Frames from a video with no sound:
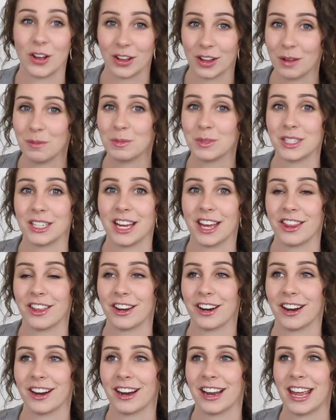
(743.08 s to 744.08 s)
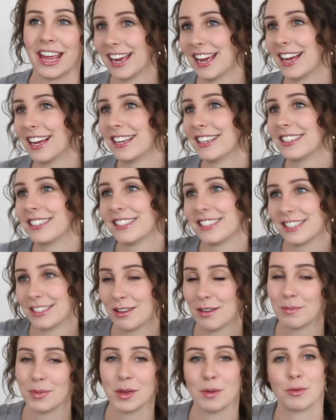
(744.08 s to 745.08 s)
all comes together and
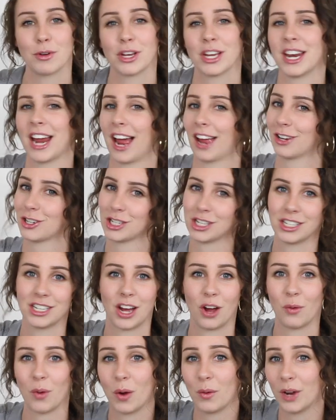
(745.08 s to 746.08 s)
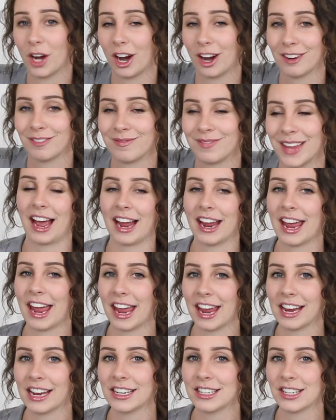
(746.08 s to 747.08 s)
people can actually tell what we are. I
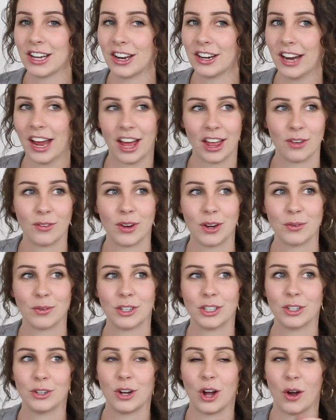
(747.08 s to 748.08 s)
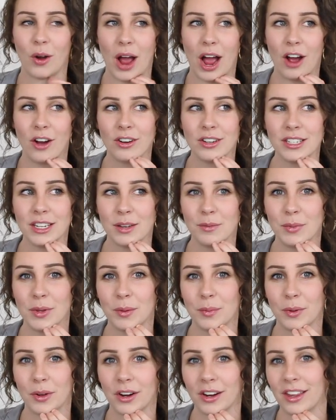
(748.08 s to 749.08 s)
hate on Halloween when you go out and
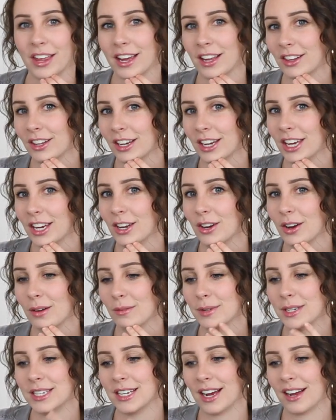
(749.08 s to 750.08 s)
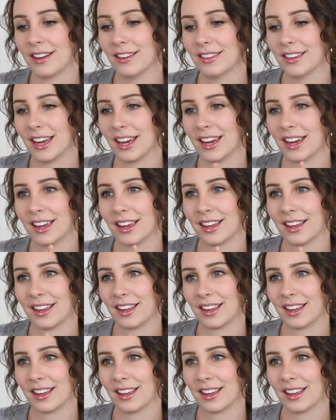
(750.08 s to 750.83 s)
people are like looking you up and down like,